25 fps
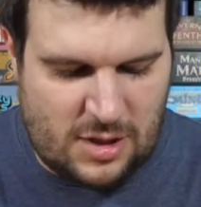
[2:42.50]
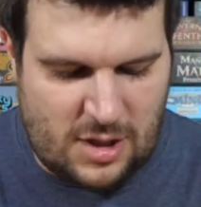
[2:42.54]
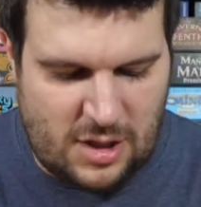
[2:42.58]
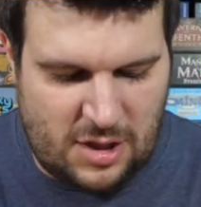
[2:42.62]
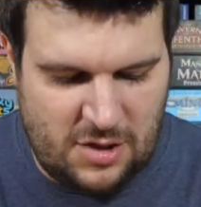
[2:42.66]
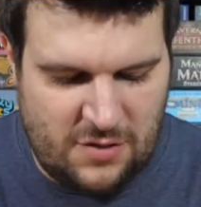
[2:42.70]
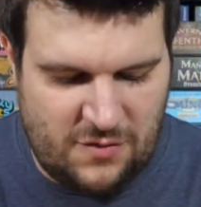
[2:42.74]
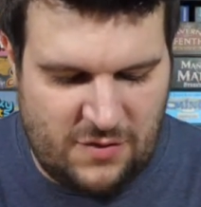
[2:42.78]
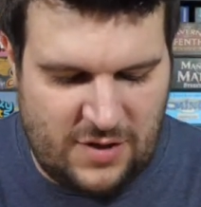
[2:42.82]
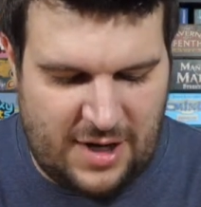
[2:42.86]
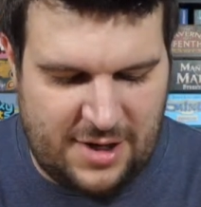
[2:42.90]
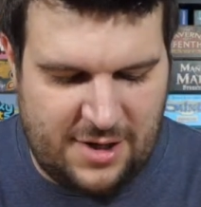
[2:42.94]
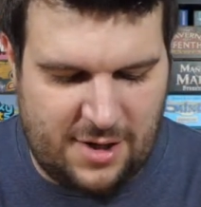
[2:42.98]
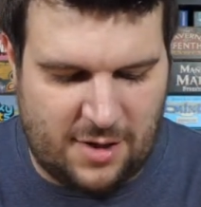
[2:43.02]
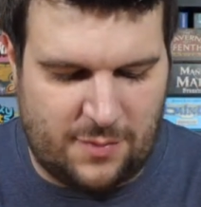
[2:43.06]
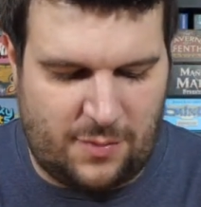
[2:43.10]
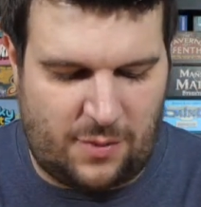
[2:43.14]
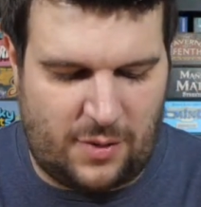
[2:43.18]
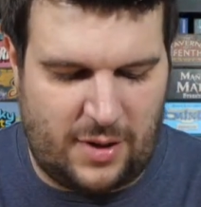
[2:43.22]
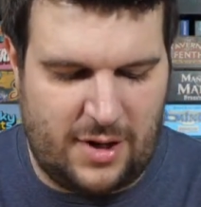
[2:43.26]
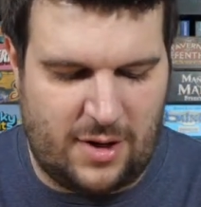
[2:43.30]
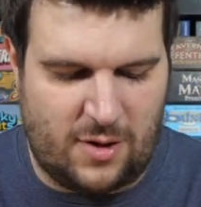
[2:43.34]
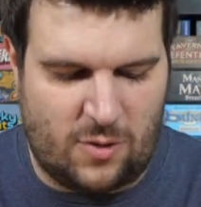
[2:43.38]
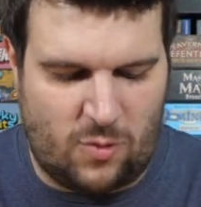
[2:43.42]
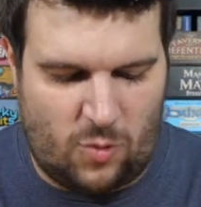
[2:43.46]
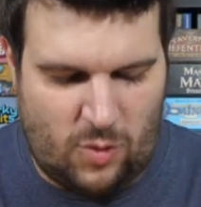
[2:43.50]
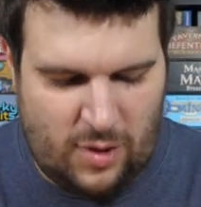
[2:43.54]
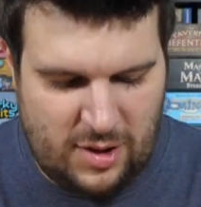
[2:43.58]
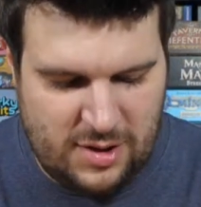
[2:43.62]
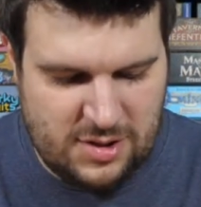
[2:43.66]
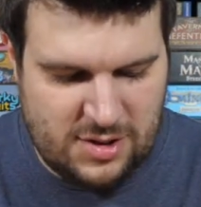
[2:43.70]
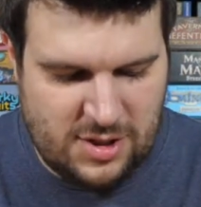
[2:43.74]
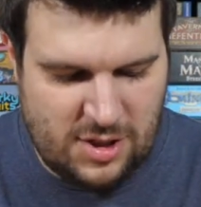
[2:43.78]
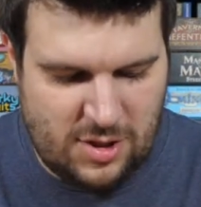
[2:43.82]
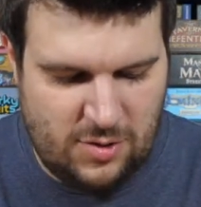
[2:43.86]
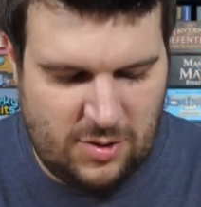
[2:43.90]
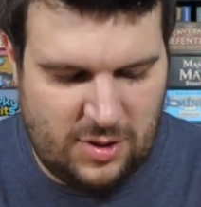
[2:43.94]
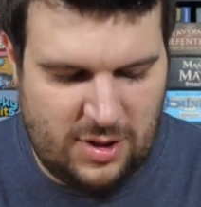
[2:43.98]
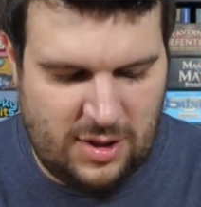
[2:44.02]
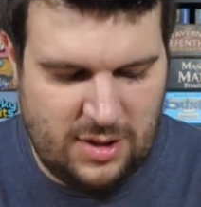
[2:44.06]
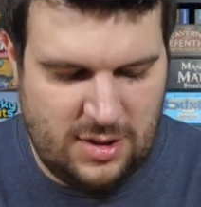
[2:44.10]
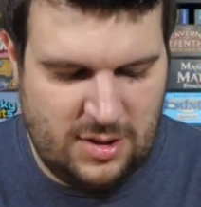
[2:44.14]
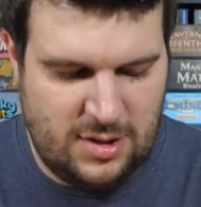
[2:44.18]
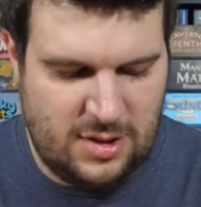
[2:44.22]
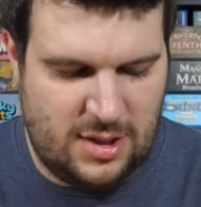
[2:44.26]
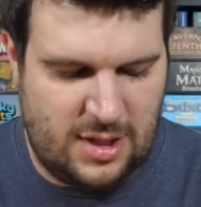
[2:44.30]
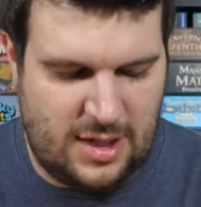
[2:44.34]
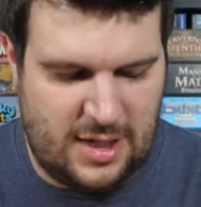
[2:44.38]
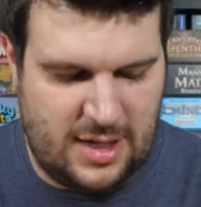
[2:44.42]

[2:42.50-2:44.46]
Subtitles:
You've got your player 1 token,